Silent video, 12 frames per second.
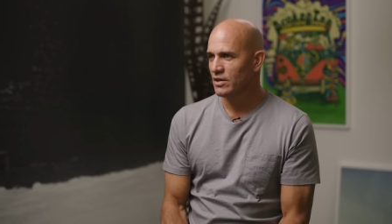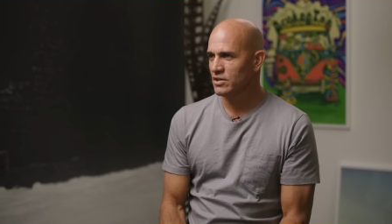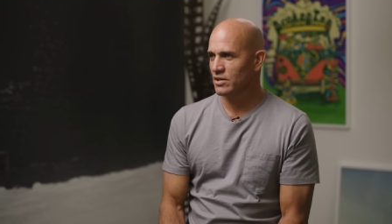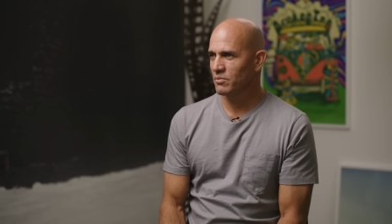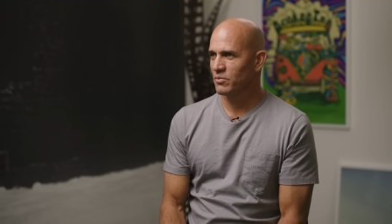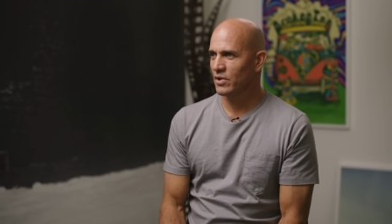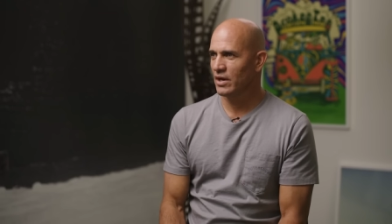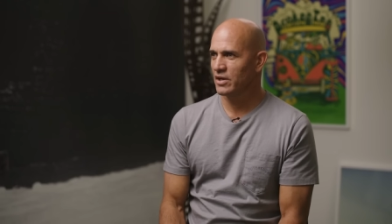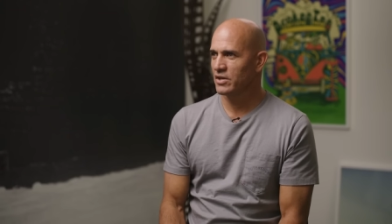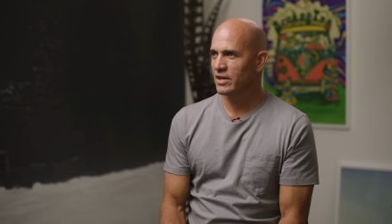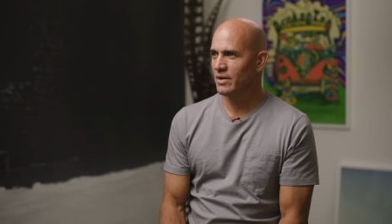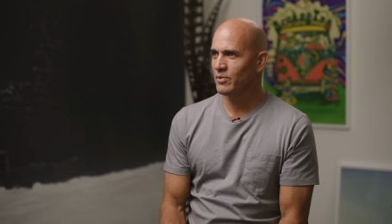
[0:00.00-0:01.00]
something kind
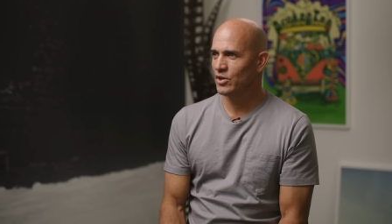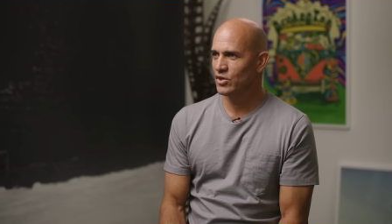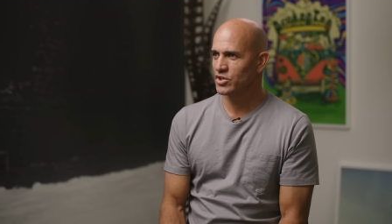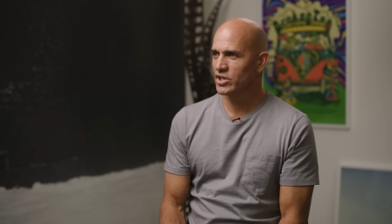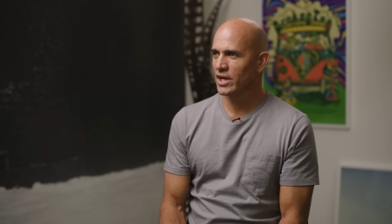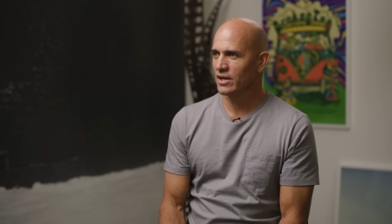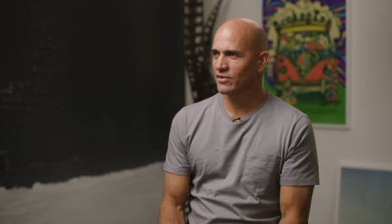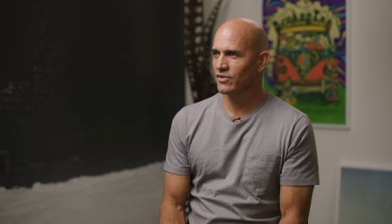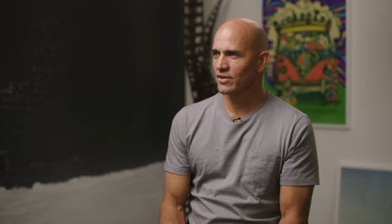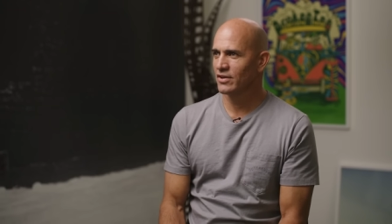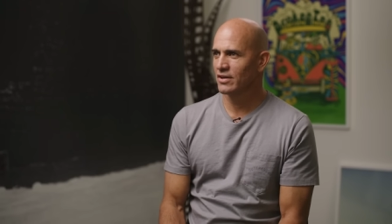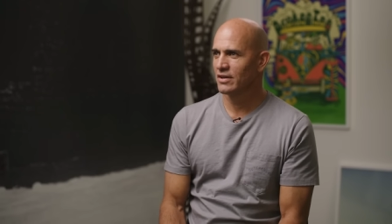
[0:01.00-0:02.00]
of keeping you in check is
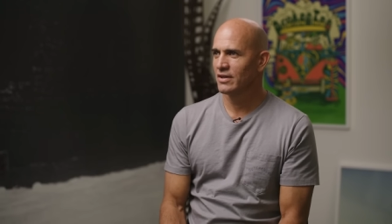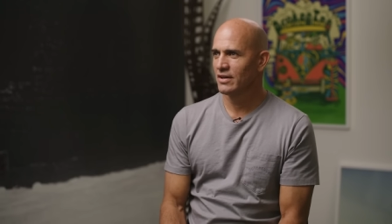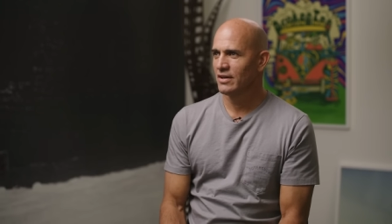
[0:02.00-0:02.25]
good.